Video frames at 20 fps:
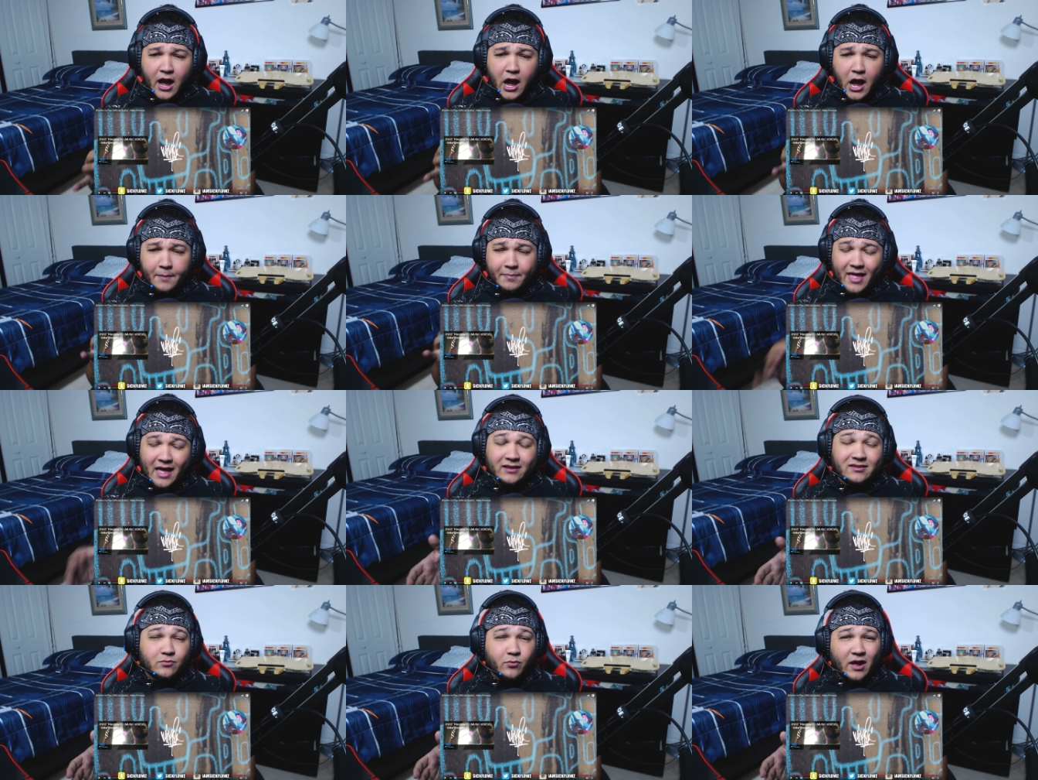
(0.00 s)
Um,
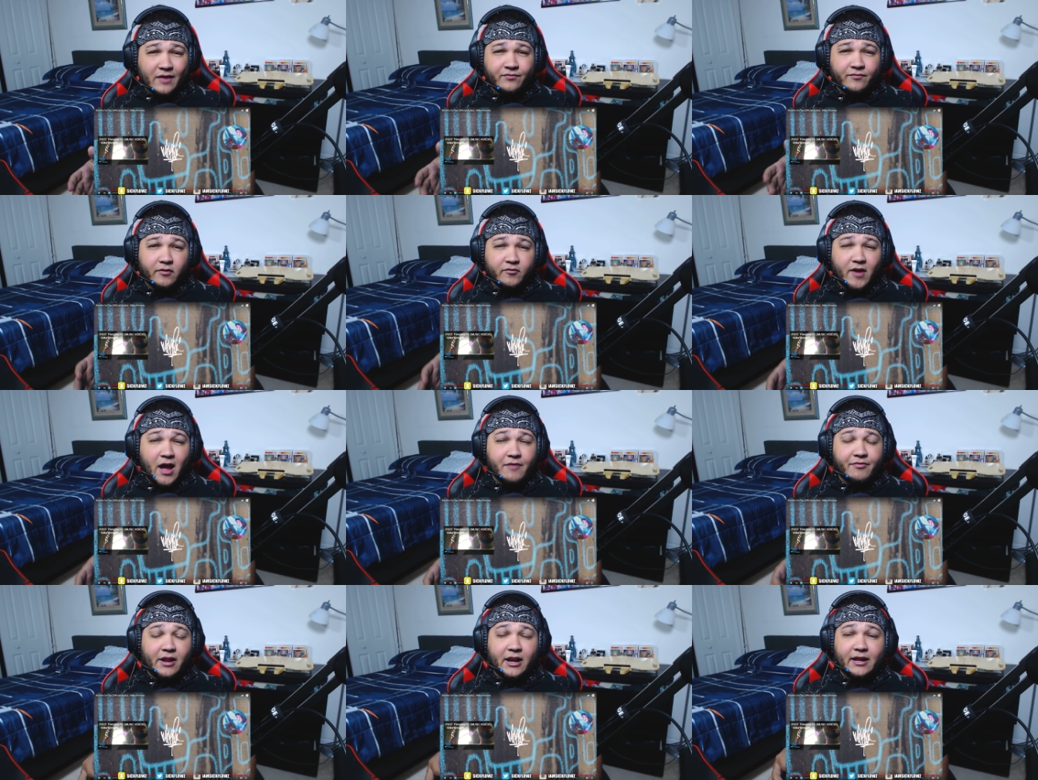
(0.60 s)
that's the, the
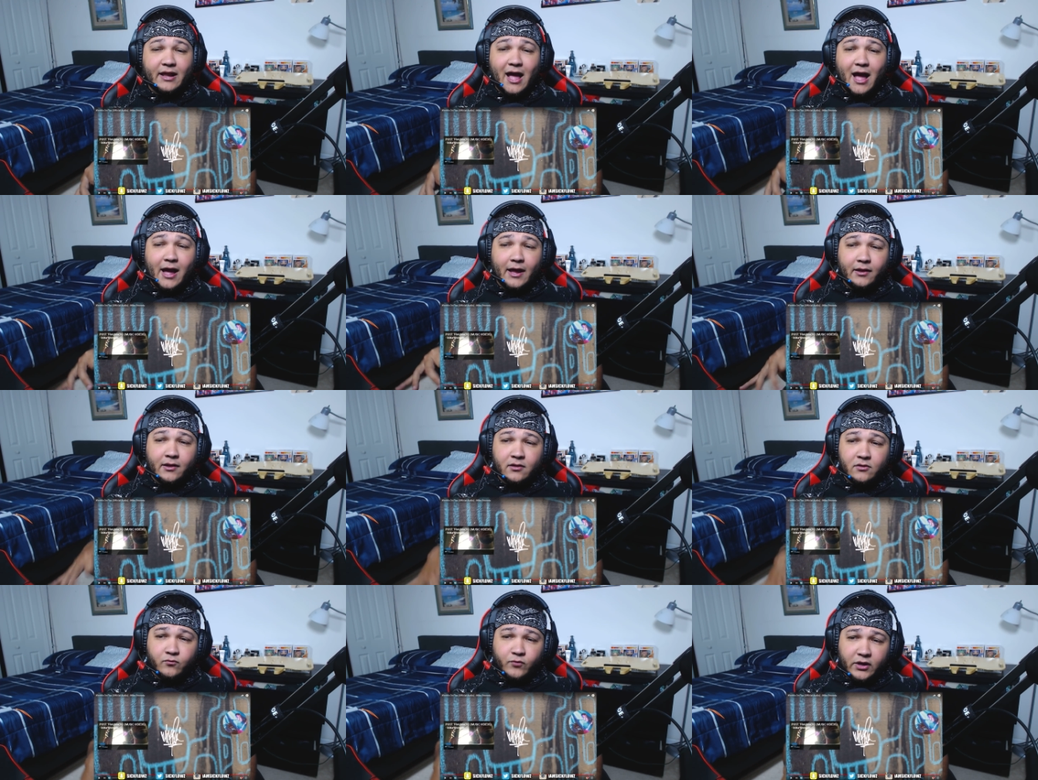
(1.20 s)
vibe that I
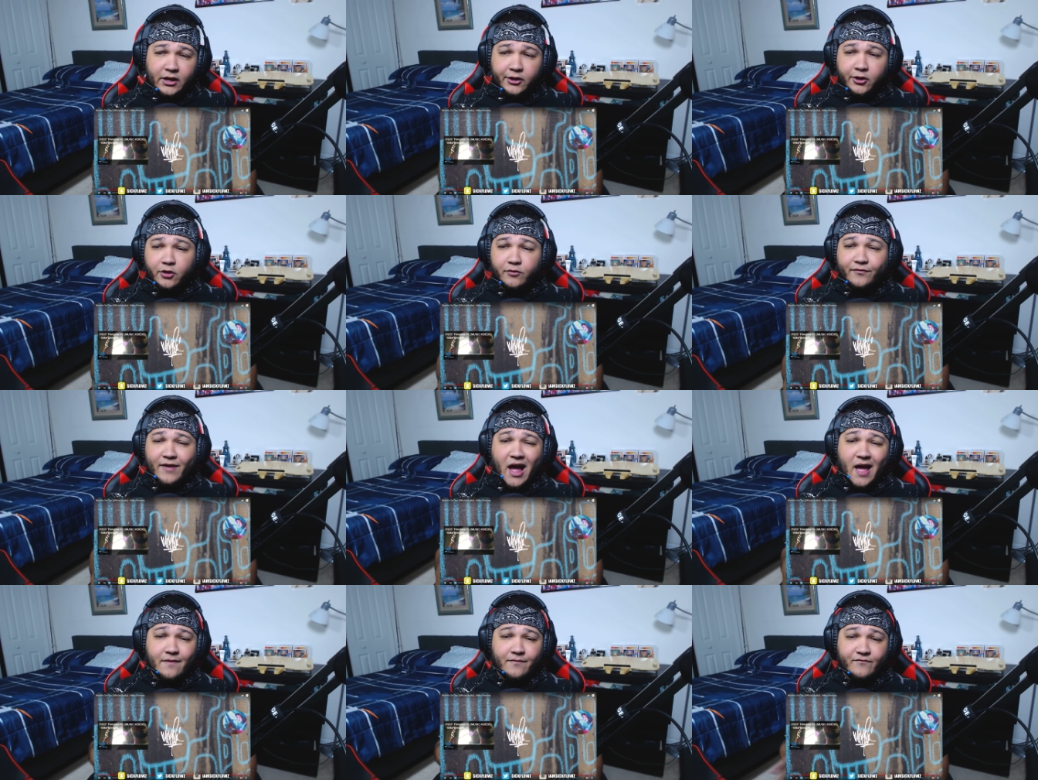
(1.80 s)
got. Really
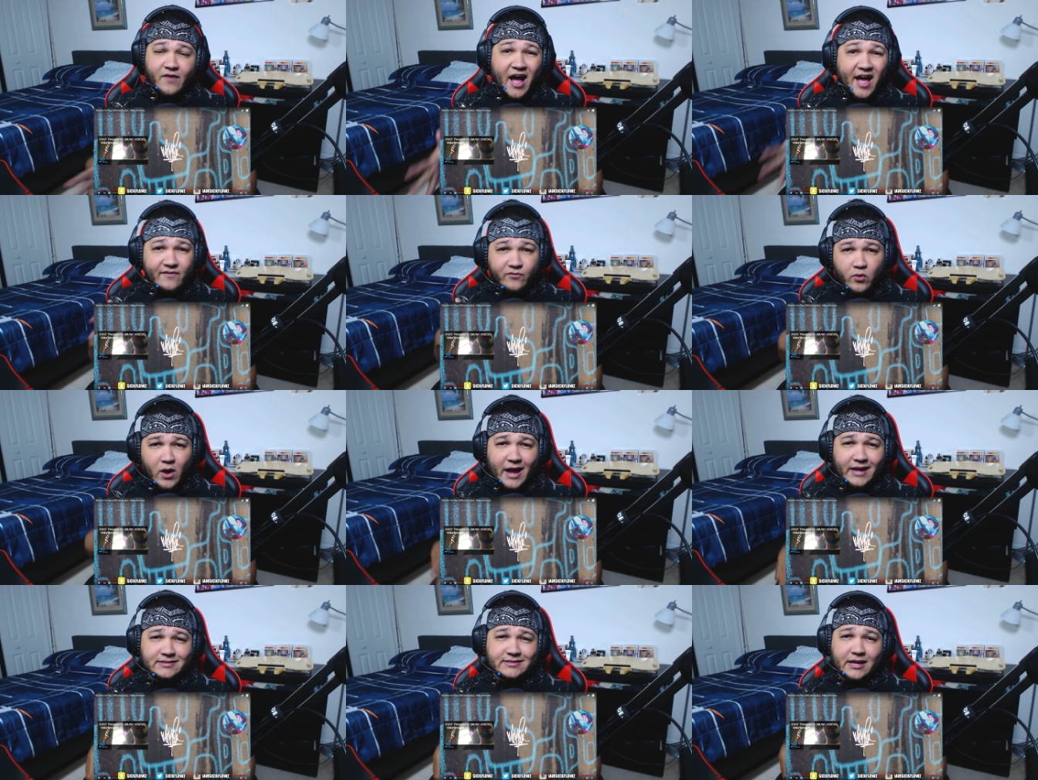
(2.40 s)
good vibe. Vibe
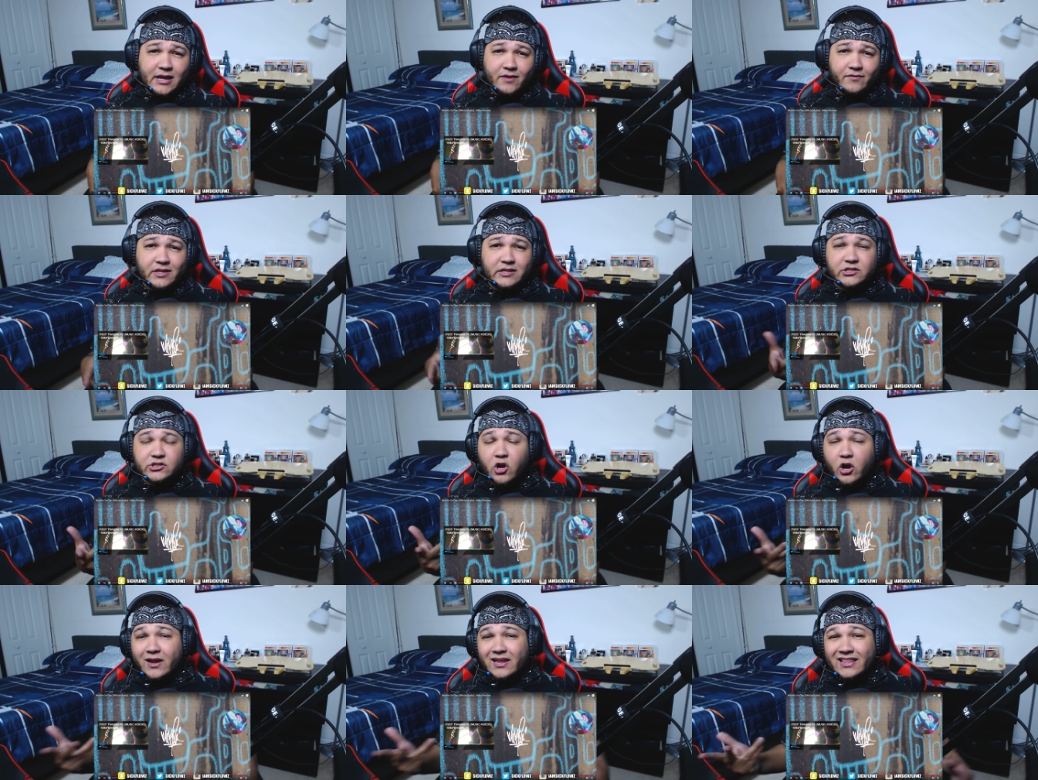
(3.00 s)
wise, I give
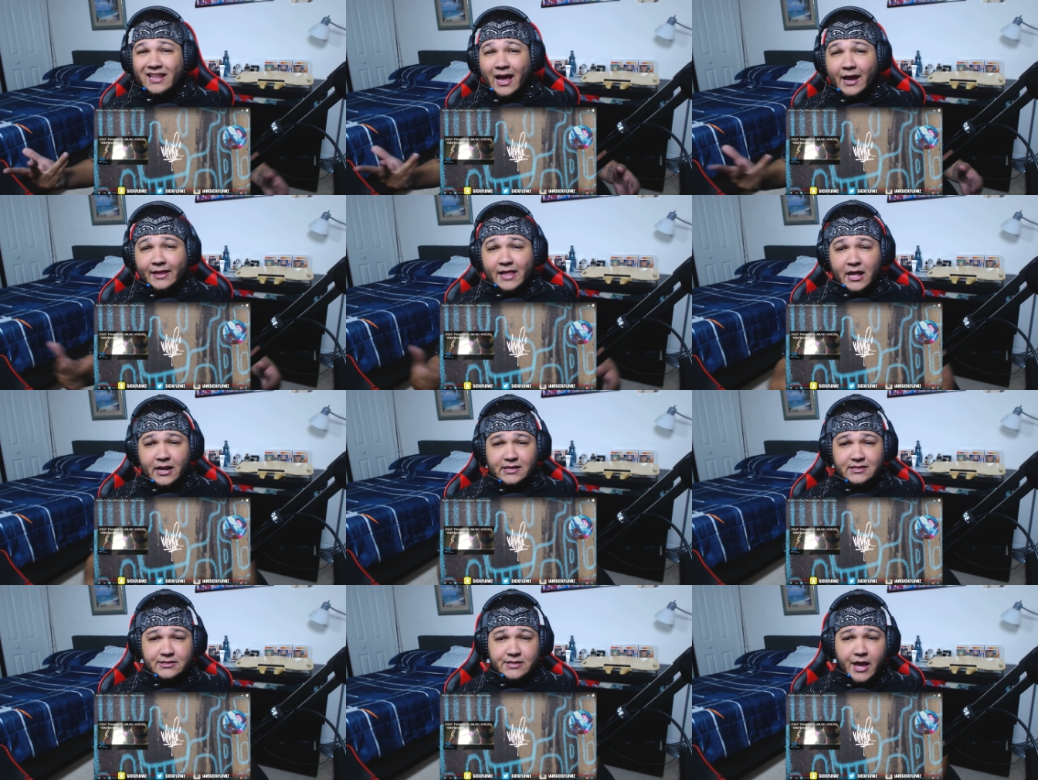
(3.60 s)
this song a nine
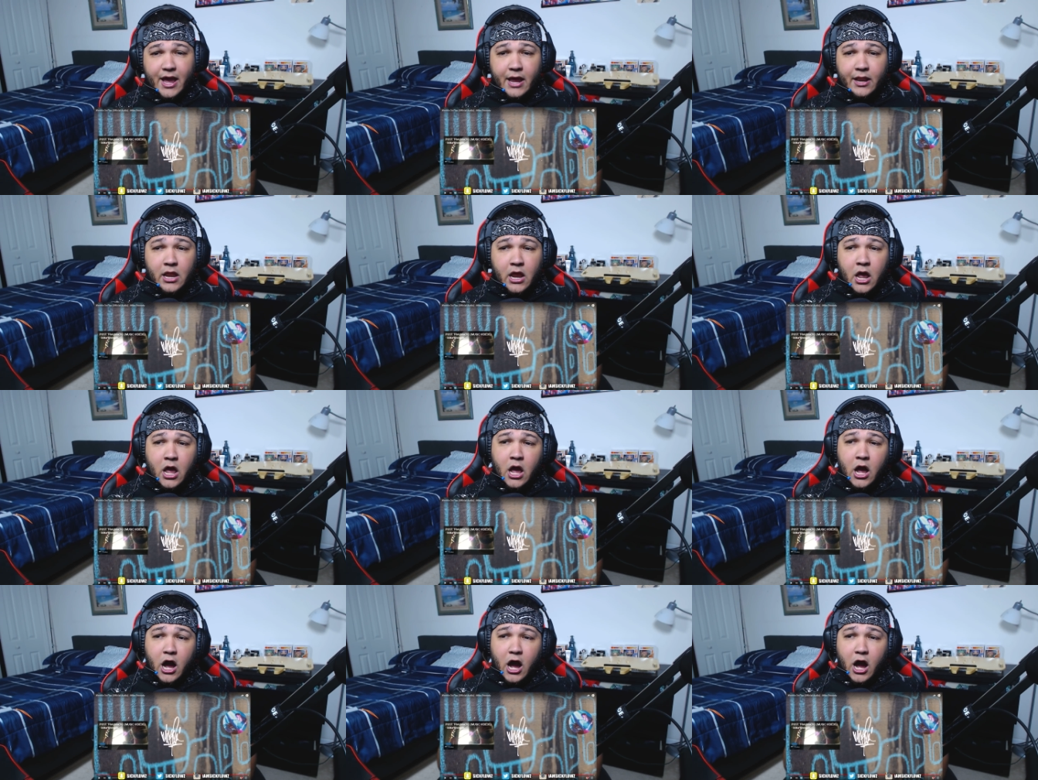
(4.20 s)
out of ten.